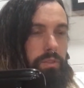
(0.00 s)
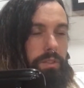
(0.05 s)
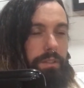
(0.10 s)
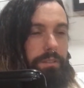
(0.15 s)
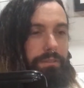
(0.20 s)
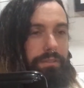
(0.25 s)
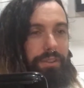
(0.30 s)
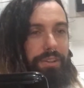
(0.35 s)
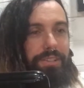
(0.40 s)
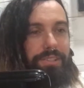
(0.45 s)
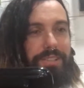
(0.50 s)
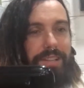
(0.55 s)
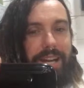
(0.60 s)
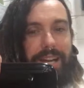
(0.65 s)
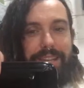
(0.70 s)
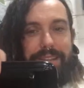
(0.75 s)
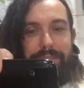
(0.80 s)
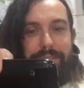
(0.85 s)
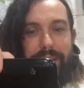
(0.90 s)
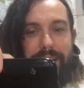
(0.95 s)
First night in
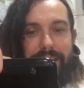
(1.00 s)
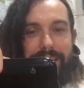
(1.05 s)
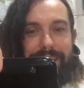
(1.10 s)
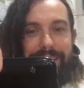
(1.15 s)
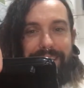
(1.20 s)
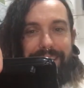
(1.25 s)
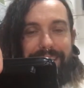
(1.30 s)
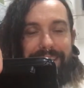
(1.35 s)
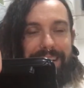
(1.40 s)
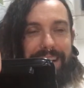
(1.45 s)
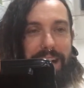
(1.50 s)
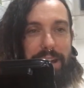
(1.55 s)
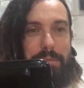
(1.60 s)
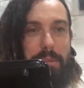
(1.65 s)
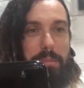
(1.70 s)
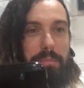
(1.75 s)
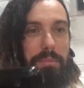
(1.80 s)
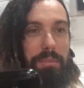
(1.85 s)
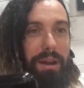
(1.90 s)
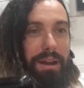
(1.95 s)
the van. I
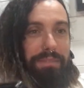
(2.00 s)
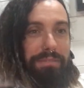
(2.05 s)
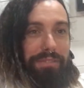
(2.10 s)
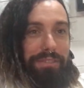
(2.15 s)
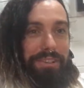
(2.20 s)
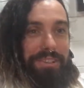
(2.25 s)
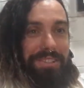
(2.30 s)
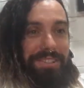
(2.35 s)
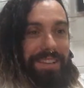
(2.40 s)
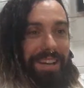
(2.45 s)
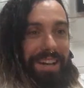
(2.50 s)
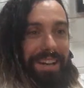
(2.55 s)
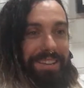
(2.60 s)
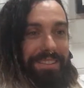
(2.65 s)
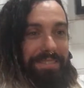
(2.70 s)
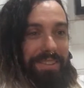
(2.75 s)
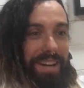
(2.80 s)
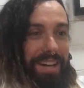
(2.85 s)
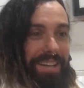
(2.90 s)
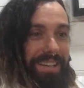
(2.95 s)
remember my first night in the
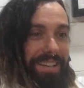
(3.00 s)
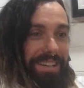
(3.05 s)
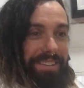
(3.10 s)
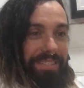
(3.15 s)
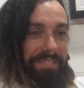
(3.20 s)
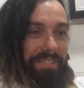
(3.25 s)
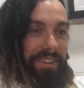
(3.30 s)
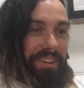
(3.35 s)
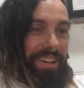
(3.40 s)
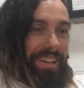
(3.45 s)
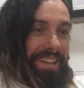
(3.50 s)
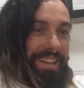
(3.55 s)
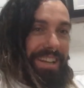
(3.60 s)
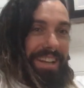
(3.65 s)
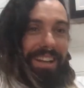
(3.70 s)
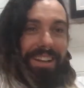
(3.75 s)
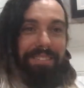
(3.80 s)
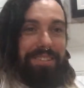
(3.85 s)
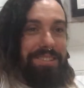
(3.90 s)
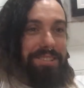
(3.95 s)
van. Fuck,
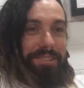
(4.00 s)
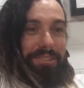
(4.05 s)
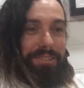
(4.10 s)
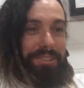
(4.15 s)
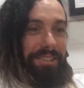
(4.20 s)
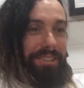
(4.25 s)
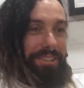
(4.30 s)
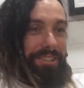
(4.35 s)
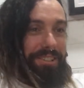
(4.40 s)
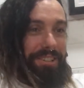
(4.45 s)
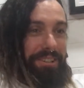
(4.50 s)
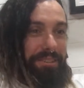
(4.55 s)
it was so good.